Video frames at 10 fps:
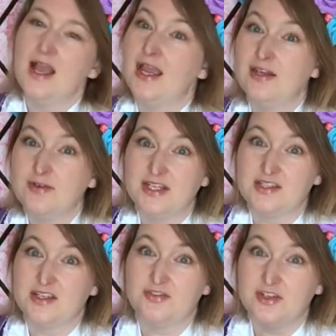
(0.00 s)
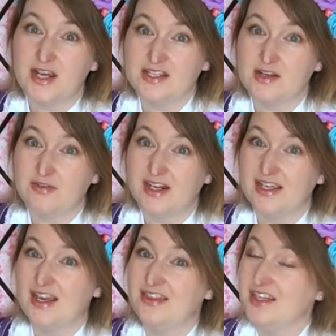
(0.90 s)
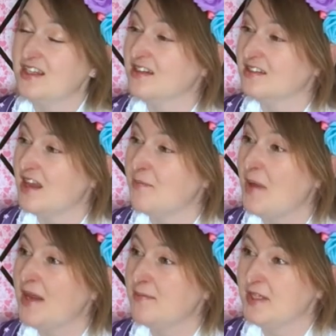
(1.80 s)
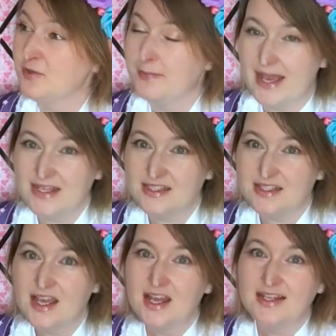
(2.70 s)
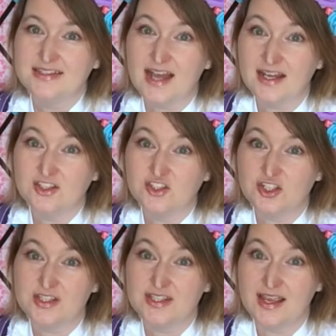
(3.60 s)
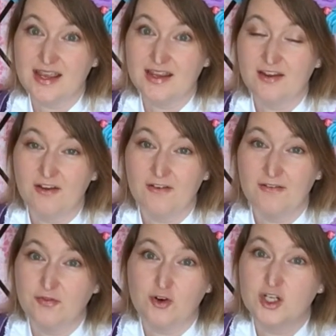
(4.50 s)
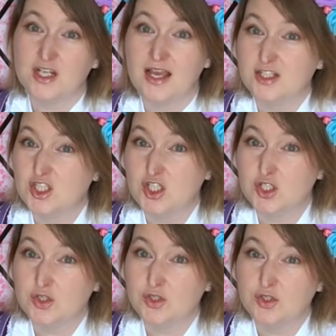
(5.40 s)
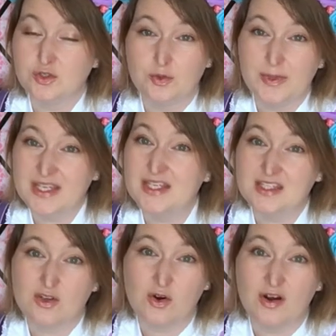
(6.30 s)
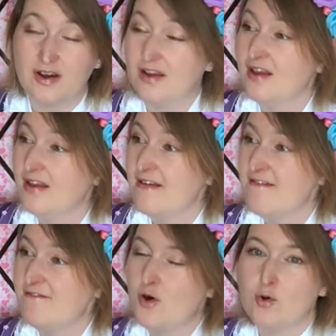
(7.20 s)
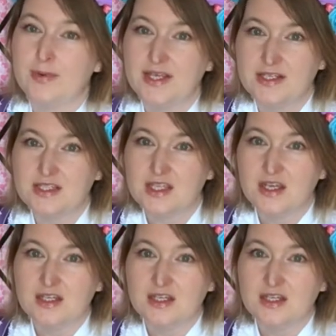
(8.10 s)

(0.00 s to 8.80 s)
anyways if you guys are ready I think that might be the best than just saying for like two weeks or four weeks